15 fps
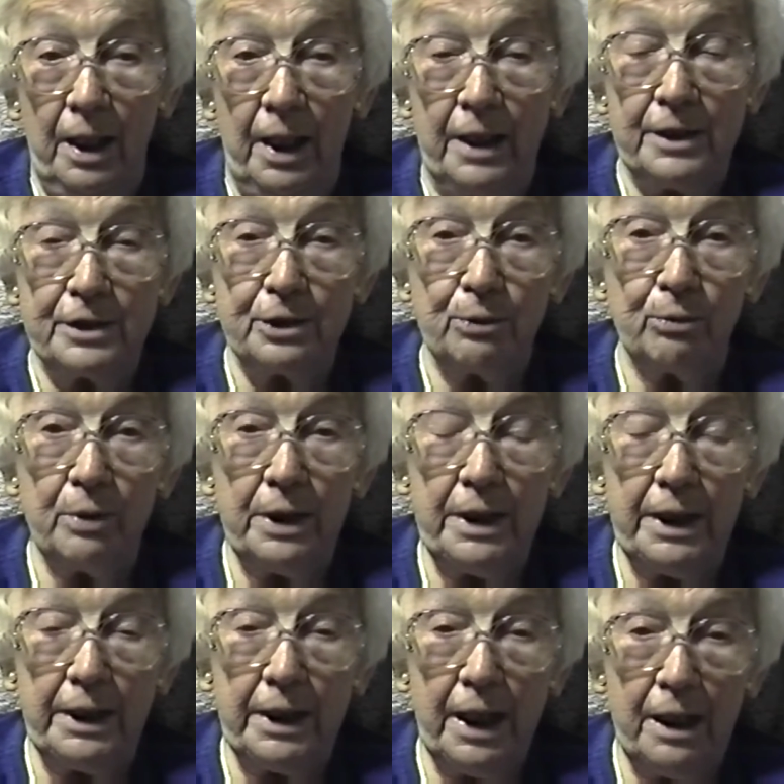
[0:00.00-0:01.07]
And so when
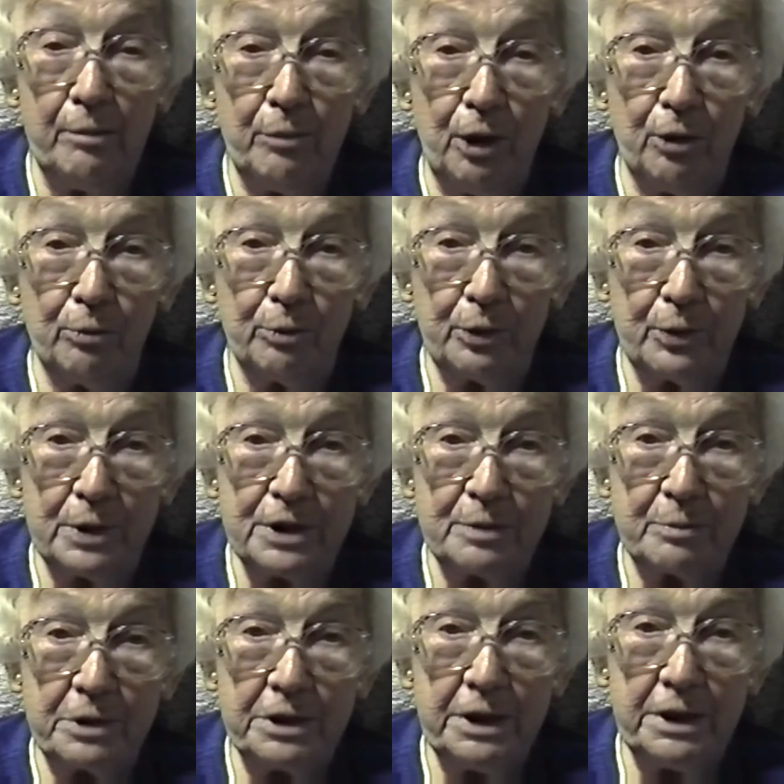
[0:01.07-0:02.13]
he came home
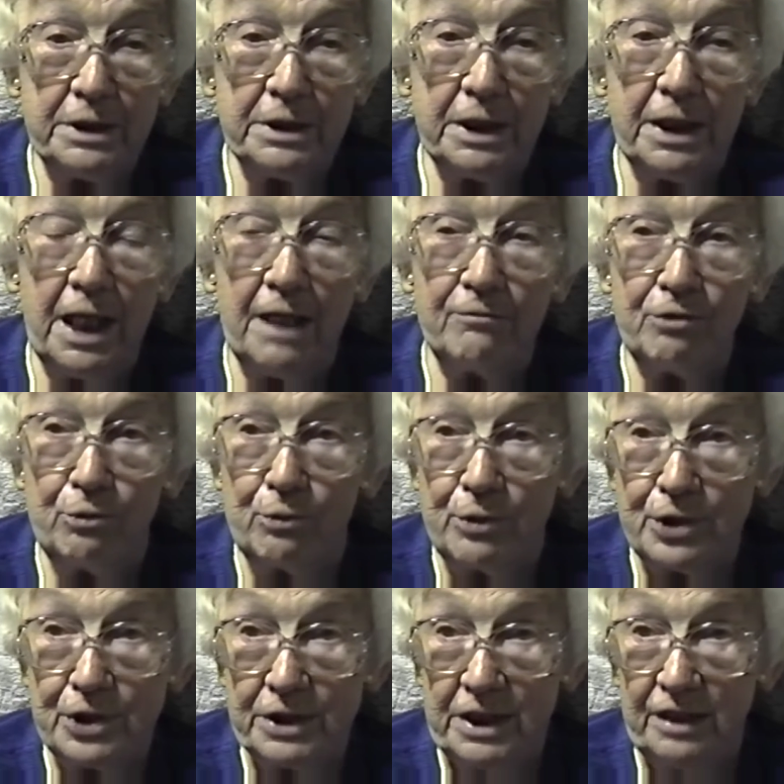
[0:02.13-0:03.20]
Christmas, he said, "Have you
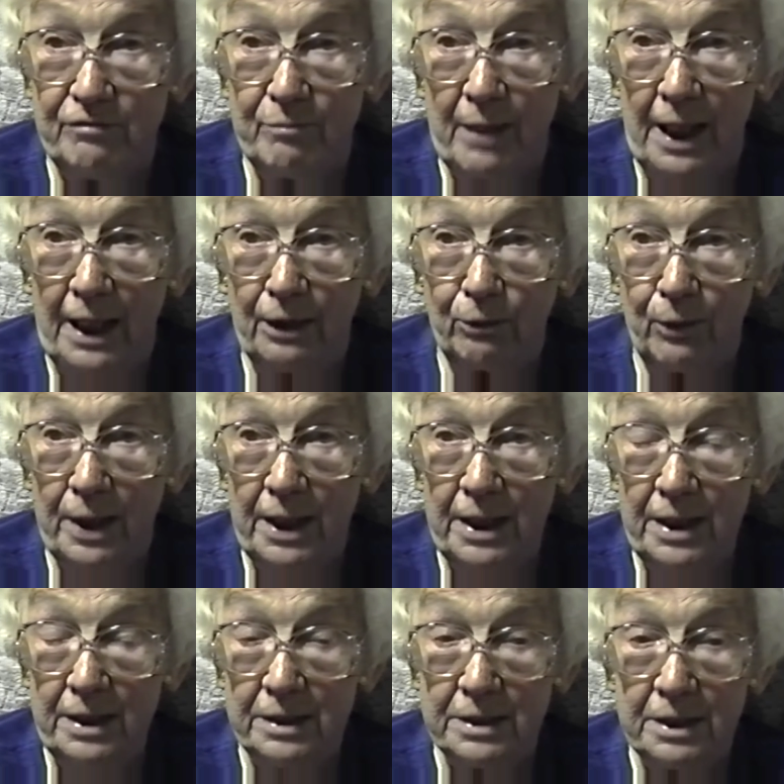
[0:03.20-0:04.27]
received my
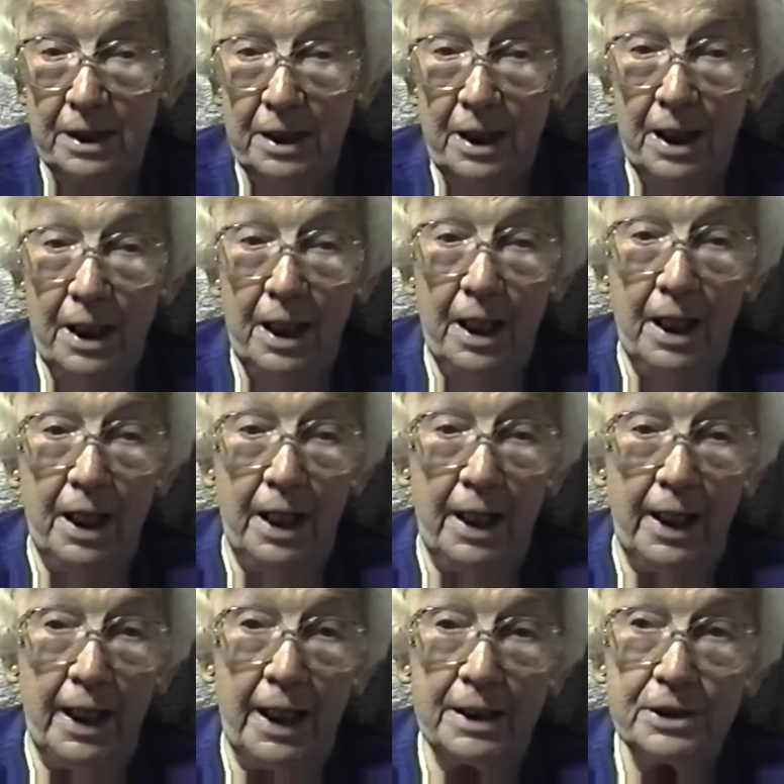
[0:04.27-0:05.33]
grades?"
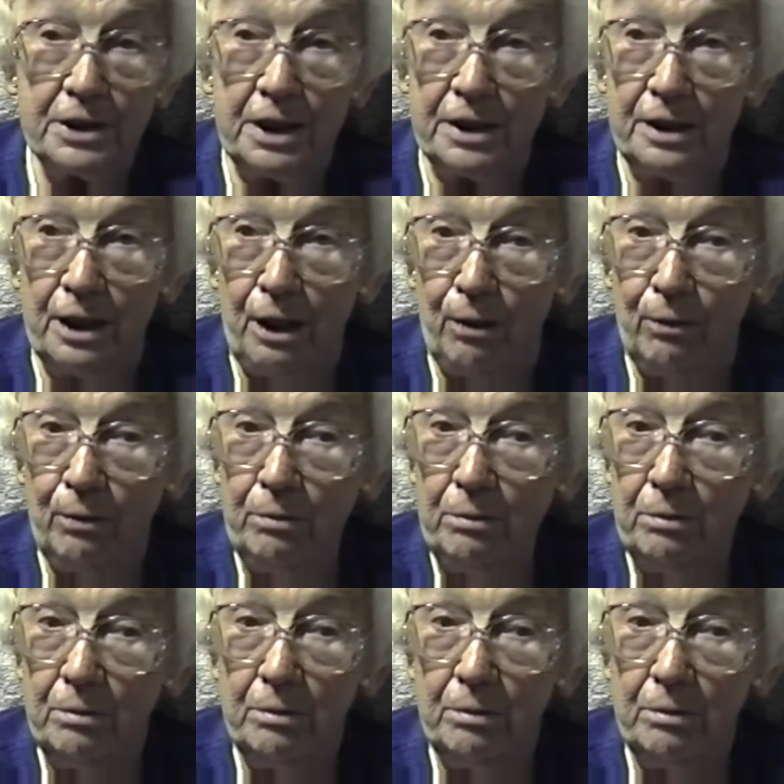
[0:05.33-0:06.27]
And I said, "No,